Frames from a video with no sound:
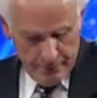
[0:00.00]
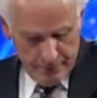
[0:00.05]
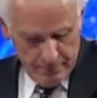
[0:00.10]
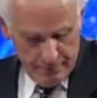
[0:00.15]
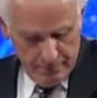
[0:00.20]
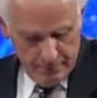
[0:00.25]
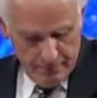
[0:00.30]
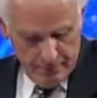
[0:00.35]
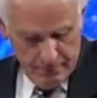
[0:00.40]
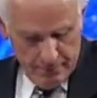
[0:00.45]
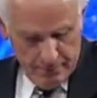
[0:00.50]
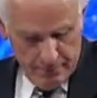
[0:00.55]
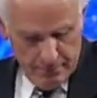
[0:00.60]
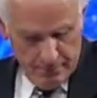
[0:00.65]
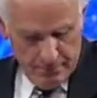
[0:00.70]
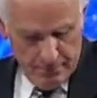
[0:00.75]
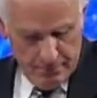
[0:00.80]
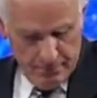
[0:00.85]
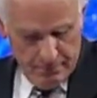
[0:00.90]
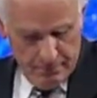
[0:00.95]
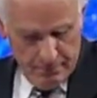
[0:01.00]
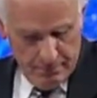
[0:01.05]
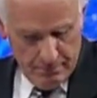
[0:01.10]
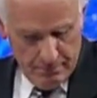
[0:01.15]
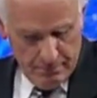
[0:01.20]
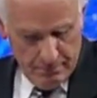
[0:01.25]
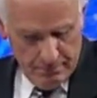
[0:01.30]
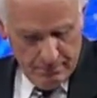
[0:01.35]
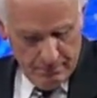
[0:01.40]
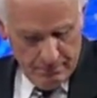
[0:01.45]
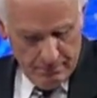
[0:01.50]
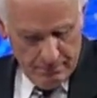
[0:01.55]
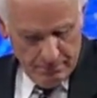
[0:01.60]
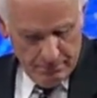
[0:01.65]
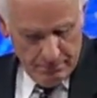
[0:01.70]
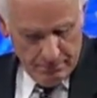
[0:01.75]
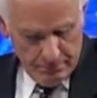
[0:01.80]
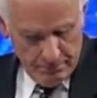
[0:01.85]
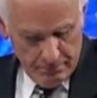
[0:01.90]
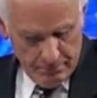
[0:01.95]

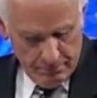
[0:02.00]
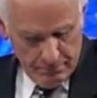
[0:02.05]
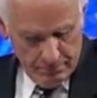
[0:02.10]
(no one is talking)